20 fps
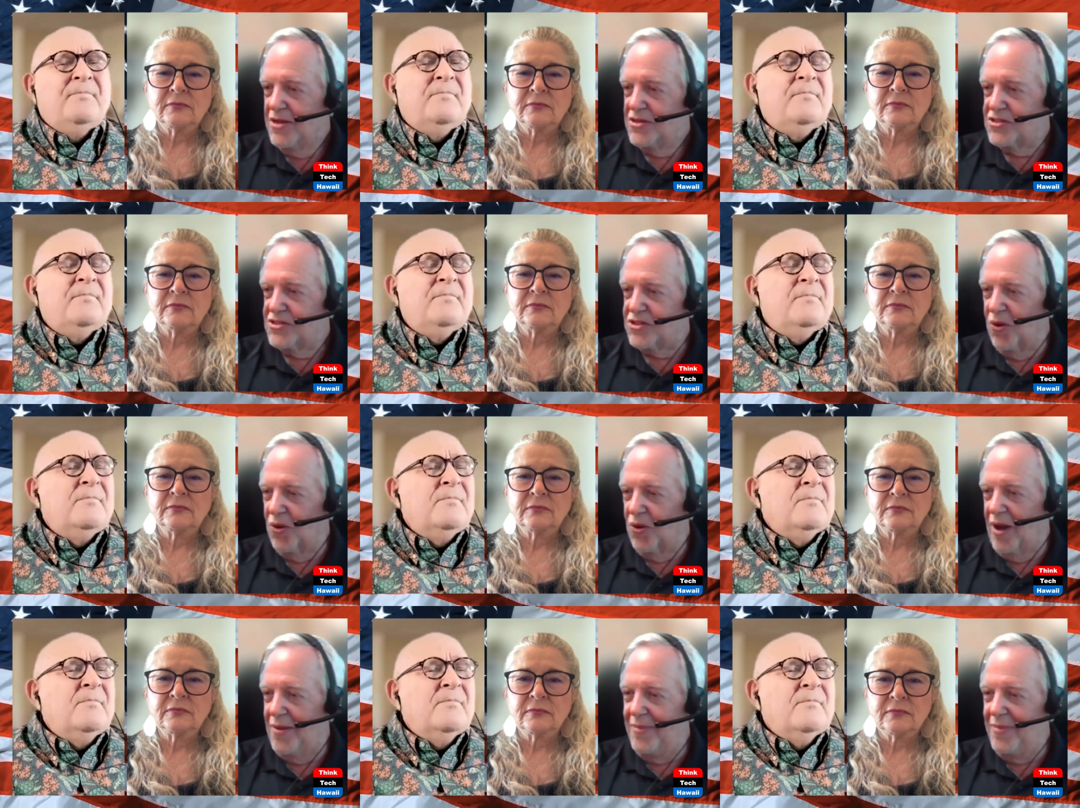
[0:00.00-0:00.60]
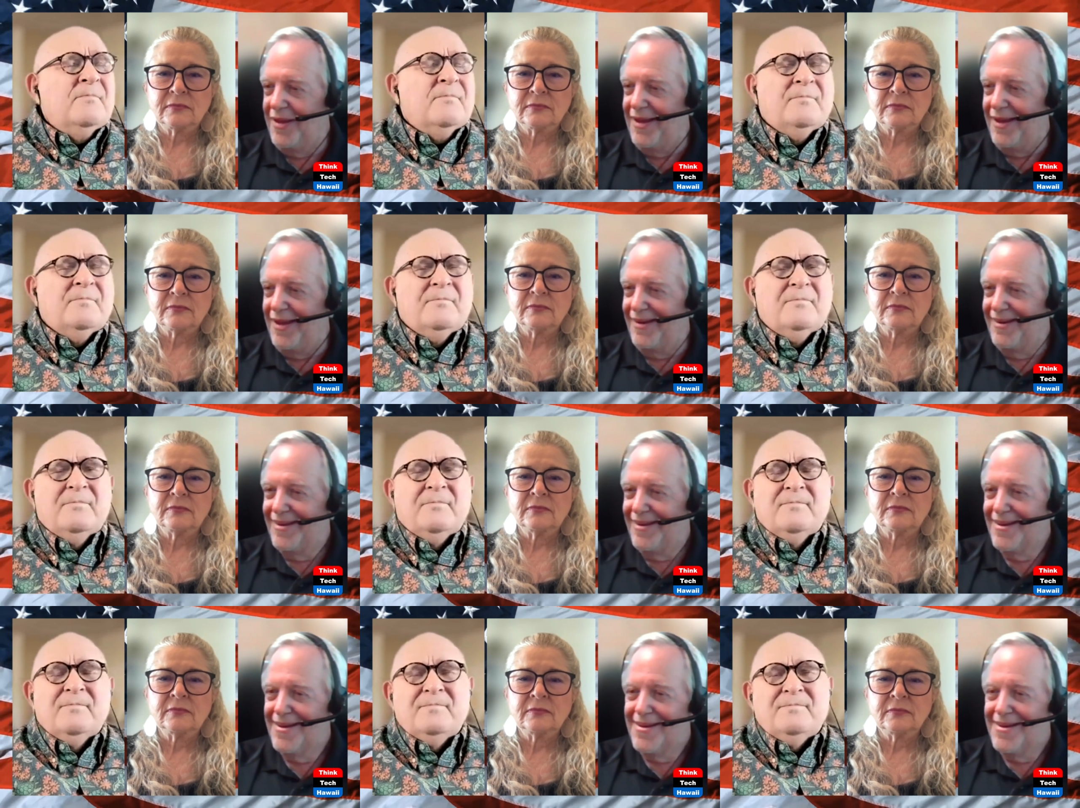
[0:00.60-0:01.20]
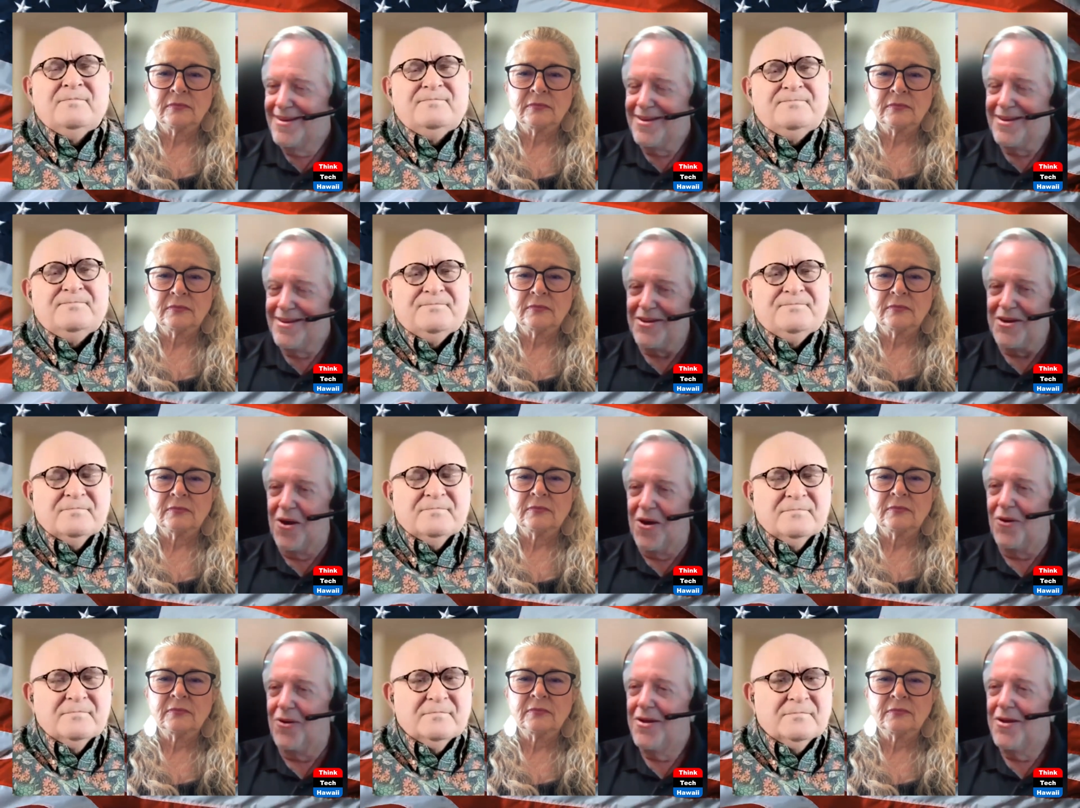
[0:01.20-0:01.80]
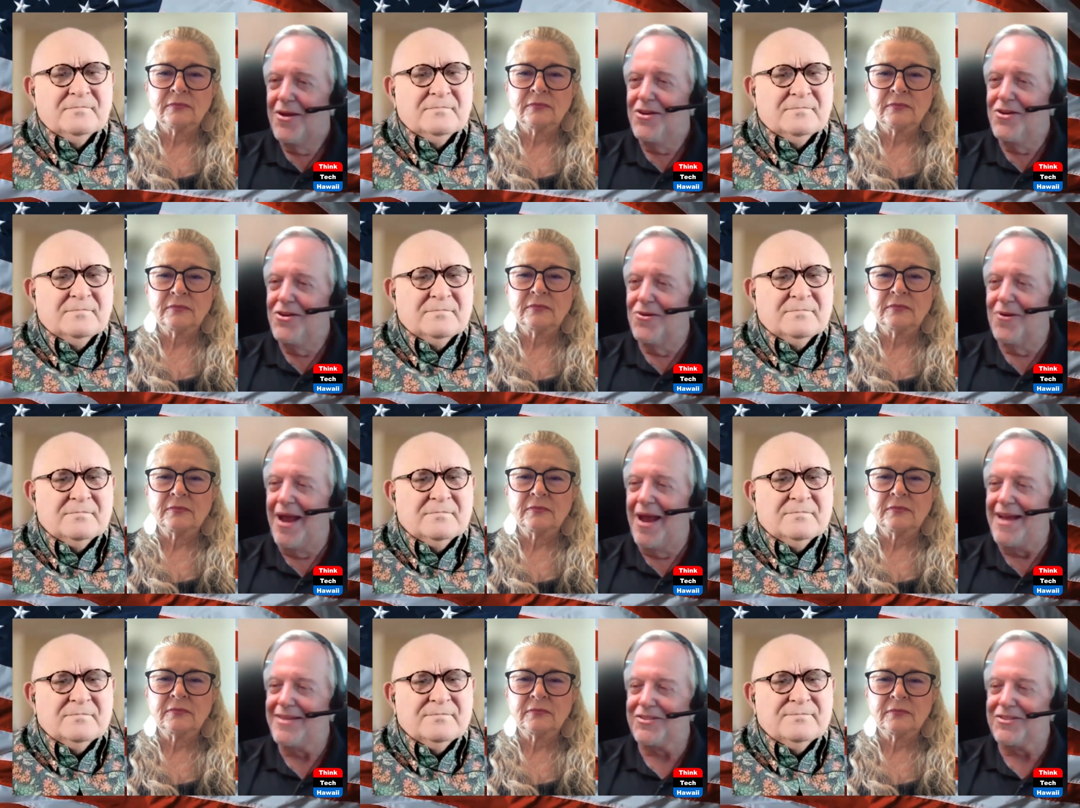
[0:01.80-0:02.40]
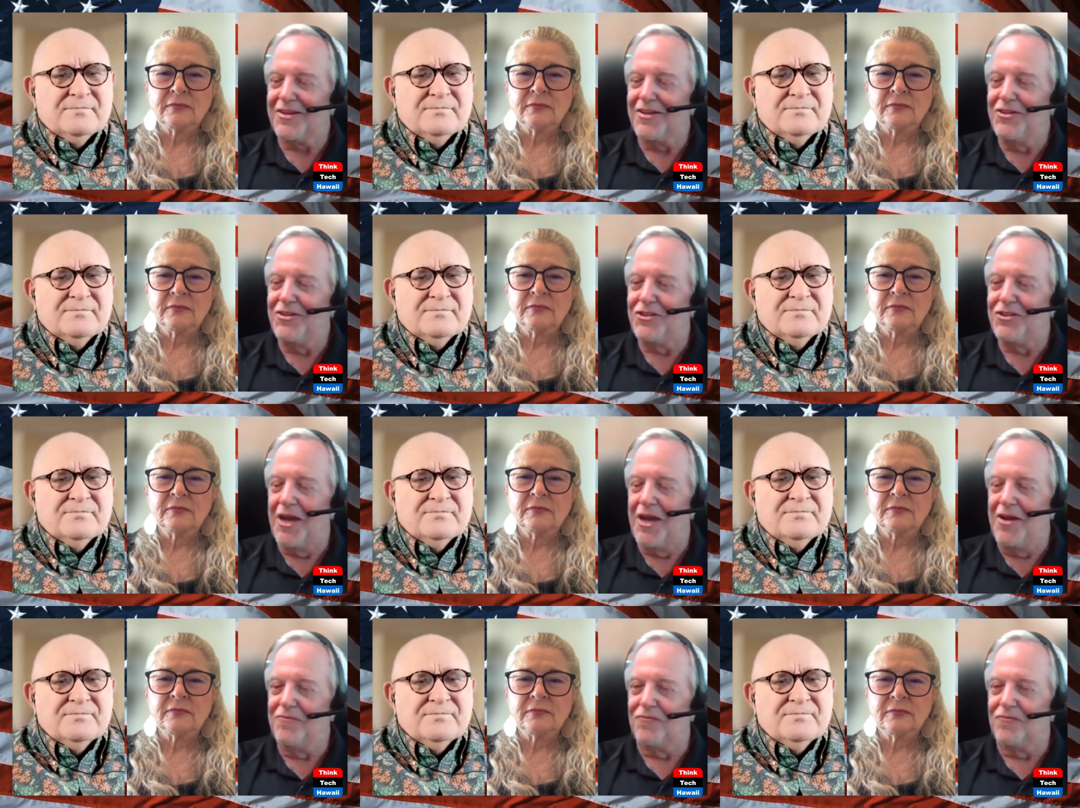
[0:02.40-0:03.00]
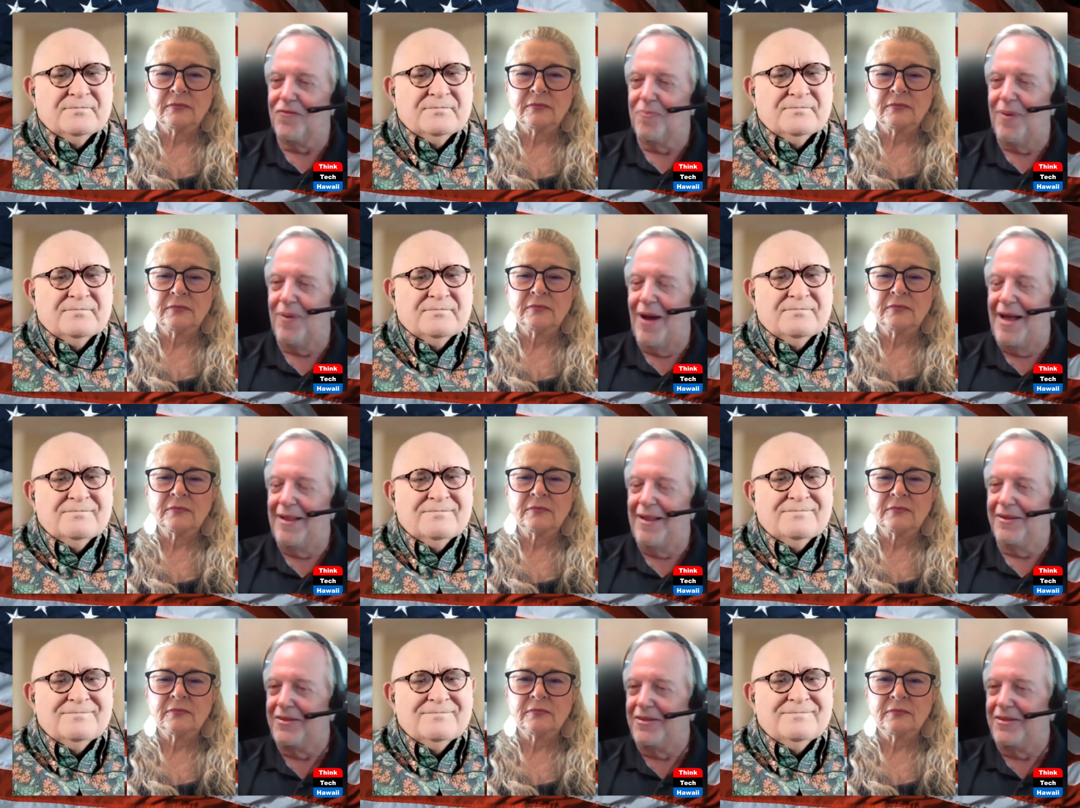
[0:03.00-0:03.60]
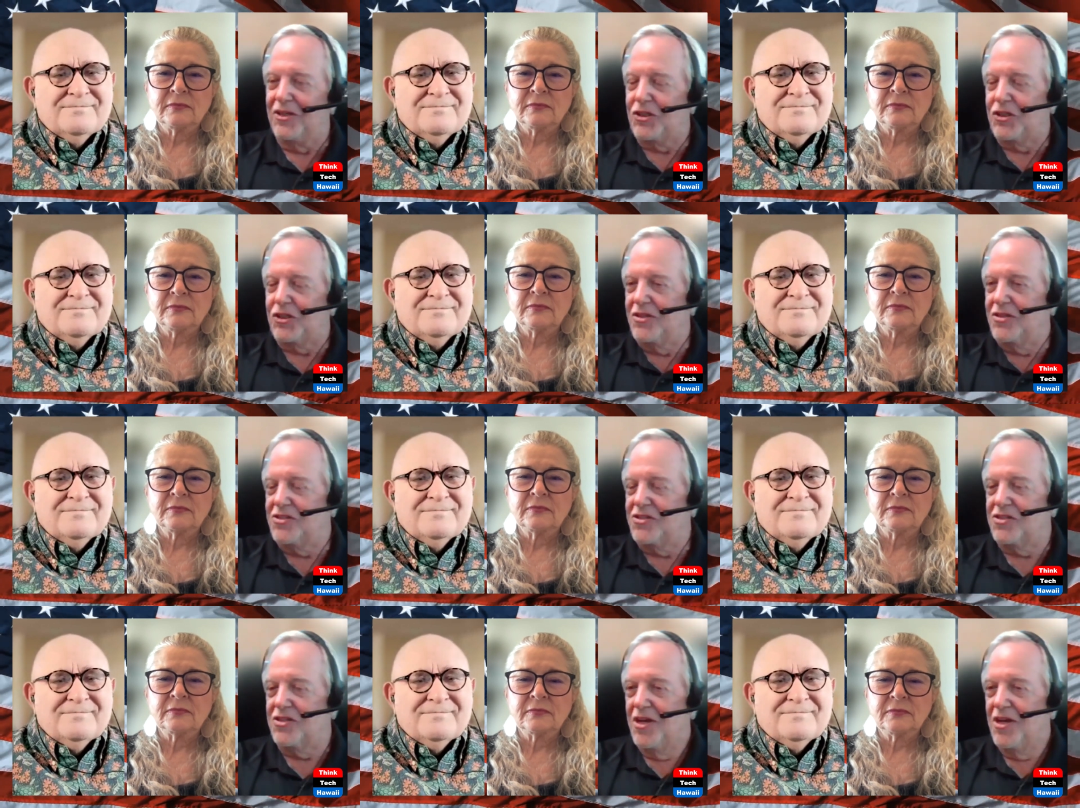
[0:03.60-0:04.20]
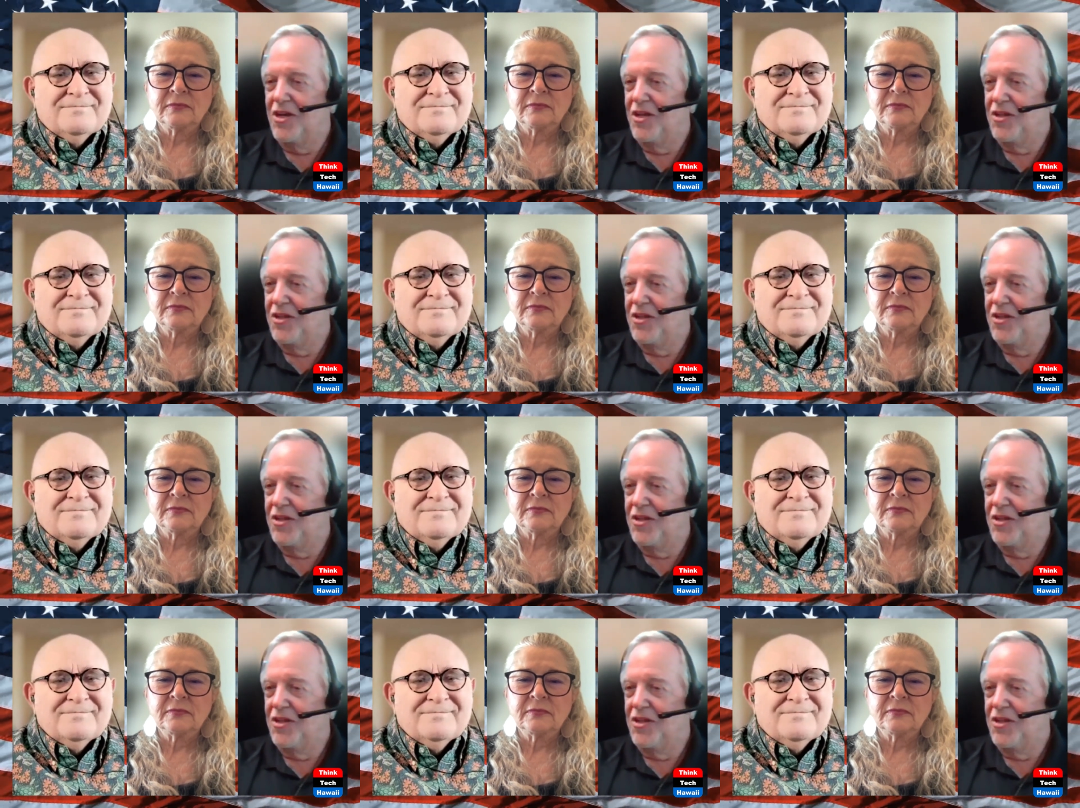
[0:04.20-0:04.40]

Speaker 1: So, I mean, you're asking, Jay, for politicians